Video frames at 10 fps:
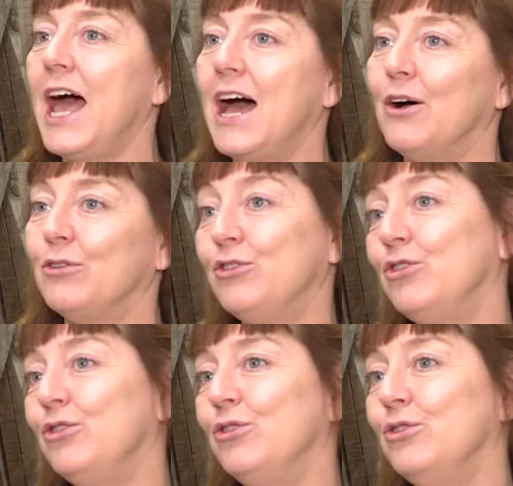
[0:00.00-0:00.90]
how
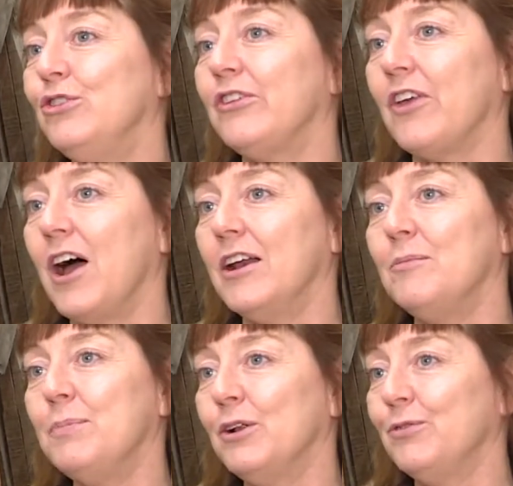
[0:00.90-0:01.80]
to design
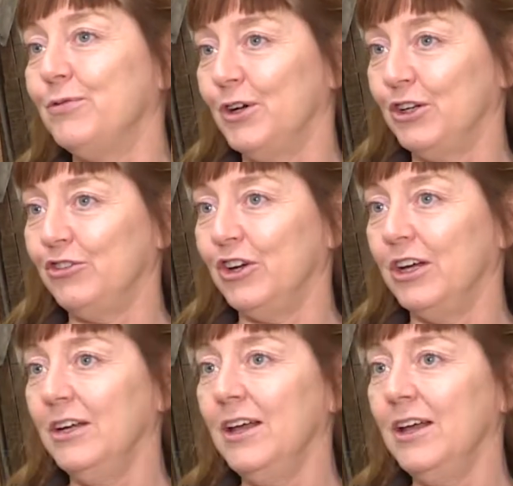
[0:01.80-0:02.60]
and build furniture,